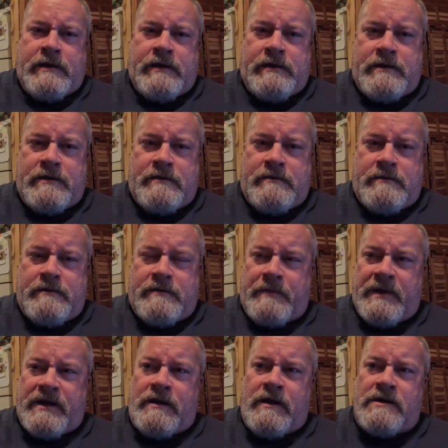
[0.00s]
you know, to
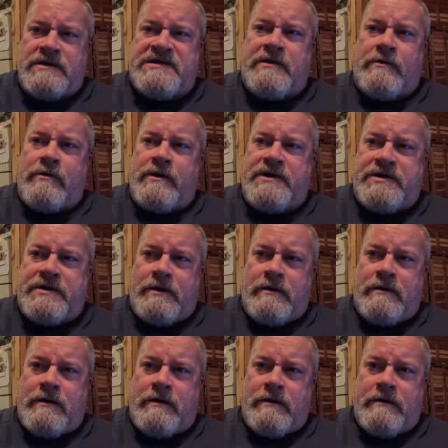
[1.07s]
make a long story
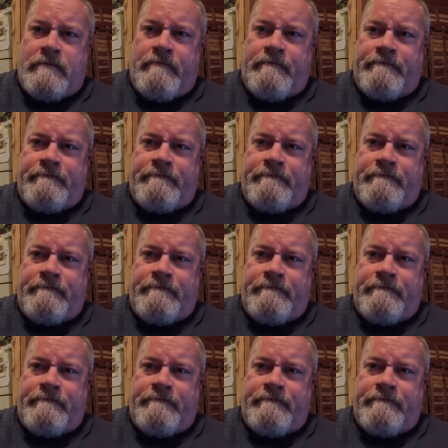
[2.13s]
short,